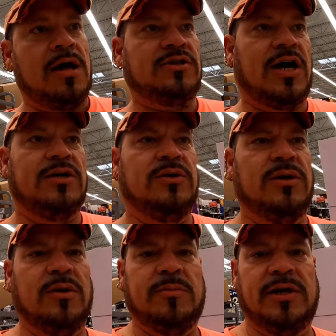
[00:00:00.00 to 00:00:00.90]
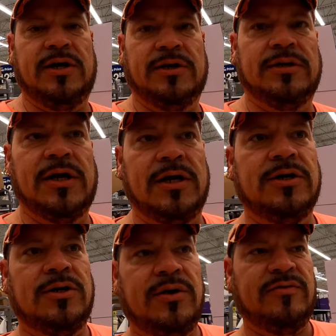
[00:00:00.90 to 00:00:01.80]
I try to do a little bit here and
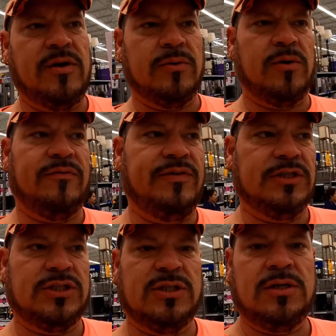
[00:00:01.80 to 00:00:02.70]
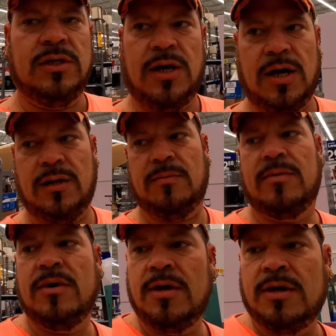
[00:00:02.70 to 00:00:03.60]
there, you know, even though we're going fishing. Um,
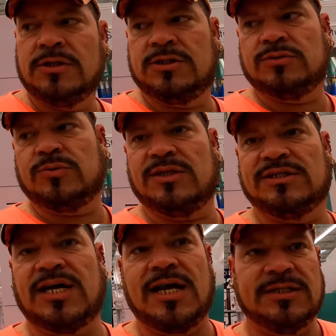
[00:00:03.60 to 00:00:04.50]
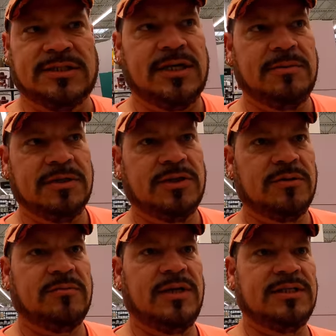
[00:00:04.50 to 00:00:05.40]
she was really excited to see me,
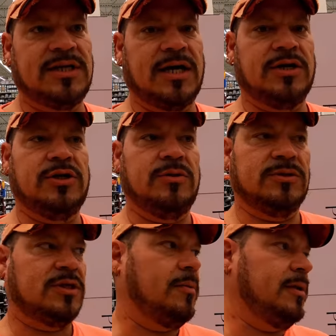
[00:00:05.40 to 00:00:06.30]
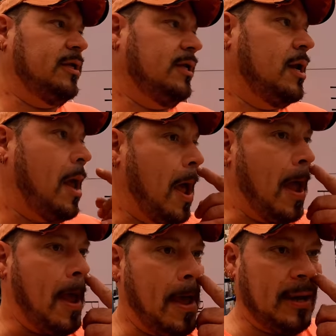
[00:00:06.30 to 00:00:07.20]
so the least I could do was come in and,
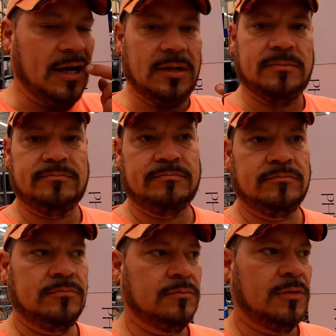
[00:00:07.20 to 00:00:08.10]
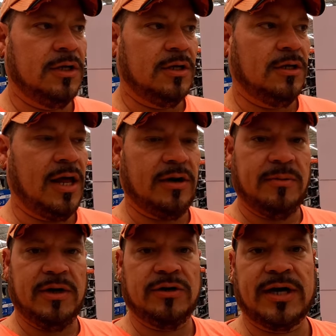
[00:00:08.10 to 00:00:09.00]
and um, let her
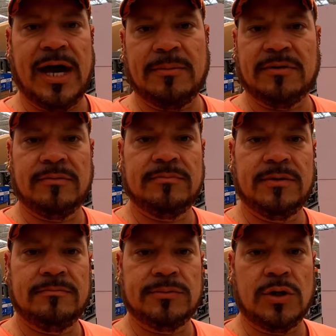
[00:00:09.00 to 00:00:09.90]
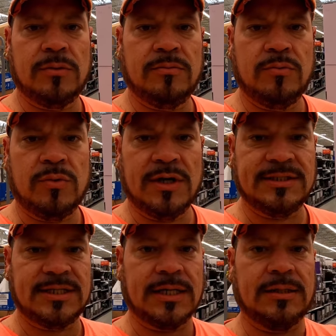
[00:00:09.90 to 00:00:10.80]
be on the camera. So
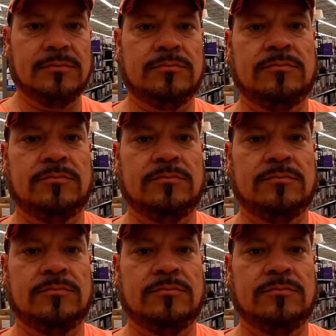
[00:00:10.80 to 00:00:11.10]
one second.